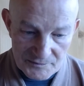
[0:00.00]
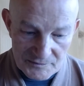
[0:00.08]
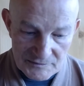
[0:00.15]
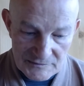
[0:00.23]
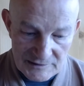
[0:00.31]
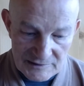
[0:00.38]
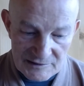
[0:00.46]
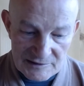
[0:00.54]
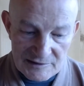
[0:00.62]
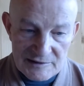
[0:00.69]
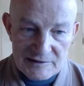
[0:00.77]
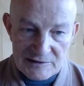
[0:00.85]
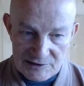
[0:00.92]
And the
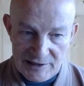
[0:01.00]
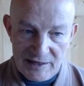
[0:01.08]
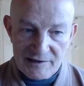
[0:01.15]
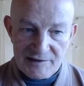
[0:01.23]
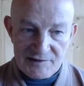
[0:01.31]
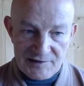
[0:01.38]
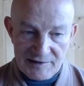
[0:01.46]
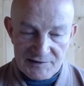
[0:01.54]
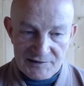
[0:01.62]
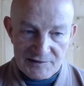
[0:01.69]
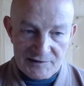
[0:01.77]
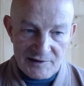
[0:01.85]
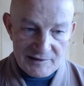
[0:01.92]

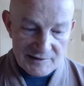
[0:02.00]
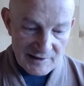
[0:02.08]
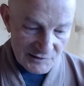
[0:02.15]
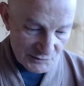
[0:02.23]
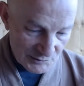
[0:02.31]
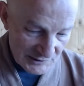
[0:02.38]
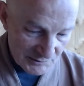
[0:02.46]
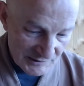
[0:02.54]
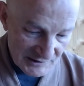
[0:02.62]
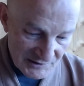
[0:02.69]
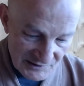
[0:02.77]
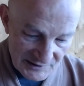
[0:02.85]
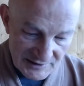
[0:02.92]
realization, as we will
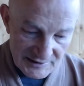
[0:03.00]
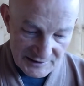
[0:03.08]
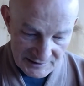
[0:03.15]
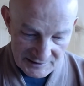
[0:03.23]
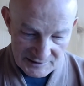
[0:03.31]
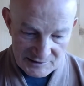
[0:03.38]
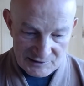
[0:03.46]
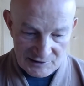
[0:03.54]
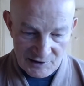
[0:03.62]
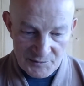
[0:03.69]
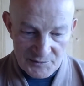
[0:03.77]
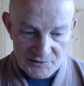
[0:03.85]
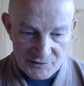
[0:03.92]
see in
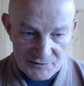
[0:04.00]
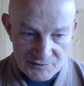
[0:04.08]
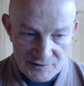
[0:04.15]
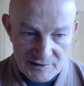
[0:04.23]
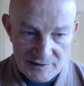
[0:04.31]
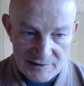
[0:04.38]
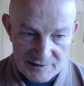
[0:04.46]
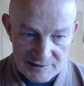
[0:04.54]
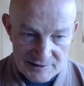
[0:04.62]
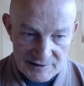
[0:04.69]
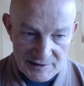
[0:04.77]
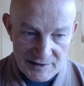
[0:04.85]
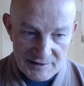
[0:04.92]
terms of
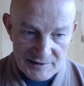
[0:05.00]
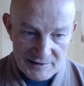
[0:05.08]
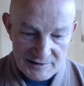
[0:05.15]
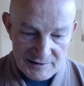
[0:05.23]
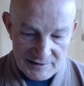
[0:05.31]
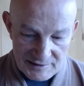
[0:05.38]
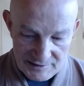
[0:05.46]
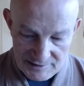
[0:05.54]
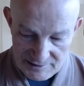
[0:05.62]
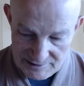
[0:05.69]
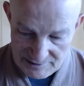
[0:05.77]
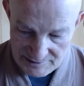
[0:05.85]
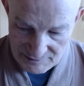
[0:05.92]
the
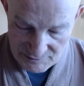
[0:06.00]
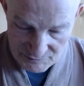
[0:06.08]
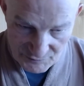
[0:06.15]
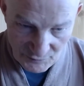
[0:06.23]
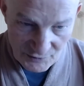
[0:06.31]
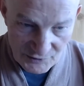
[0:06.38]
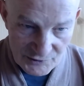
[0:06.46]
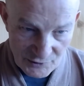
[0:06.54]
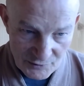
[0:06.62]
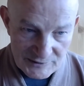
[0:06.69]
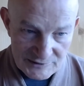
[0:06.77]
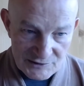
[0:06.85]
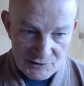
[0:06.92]
4
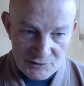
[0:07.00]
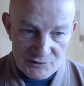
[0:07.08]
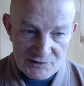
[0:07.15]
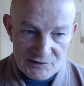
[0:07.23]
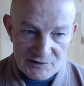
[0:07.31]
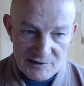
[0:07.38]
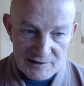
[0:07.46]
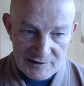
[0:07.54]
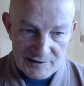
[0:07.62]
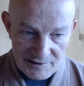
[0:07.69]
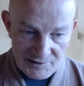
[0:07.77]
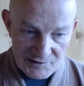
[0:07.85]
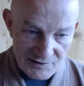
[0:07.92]
Noble Truths,
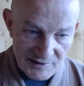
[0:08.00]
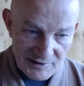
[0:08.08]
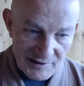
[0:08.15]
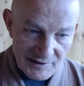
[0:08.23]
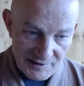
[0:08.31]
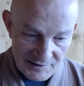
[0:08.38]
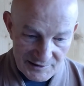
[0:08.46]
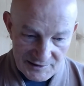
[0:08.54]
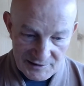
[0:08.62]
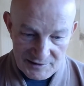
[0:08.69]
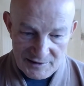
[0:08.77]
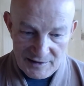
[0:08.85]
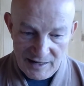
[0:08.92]
is
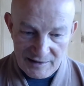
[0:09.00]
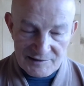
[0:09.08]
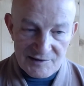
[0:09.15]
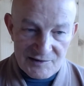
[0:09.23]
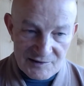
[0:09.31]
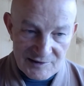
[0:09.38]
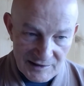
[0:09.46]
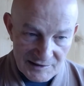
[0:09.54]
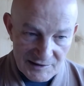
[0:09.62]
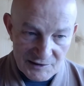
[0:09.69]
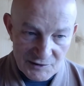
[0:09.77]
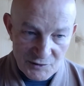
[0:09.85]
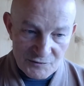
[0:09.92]
the
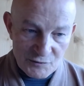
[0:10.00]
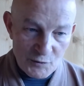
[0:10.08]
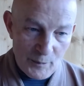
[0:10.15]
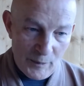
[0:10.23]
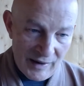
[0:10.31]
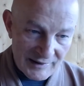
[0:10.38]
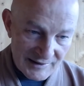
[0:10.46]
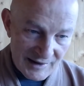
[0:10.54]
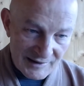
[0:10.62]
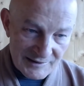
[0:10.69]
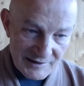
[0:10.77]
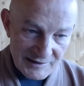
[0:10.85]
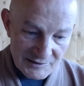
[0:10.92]
understanding of
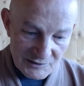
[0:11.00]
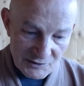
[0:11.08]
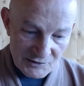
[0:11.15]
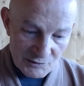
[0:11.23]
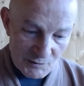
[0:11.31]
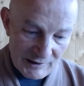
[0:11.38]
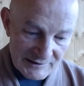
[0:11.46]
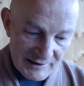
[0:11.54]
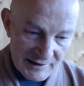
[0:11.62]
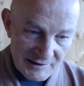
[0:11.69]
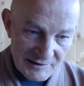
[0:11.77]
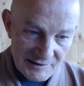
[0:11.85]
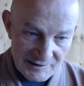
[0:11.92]
upadana on one
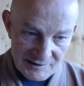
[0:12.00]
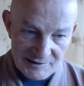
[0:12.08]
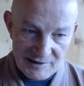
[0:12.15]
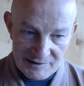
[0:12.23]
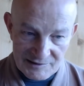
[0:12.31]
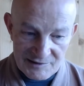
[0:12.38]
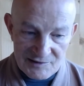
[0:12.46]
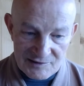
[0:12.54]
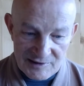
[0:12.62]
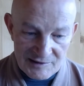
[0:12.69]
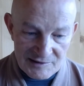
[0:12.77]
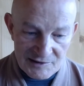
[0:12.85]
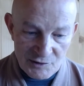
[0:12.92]
hand and the
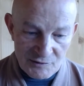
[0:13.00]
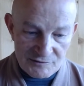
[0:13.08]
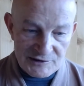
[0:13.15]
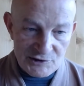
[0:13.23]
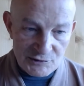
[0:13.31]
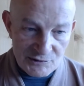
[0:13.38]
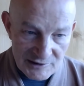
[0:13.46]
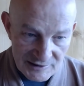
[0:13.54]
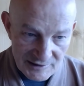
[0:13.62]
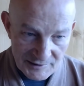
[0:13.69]
understanding of vishuddhi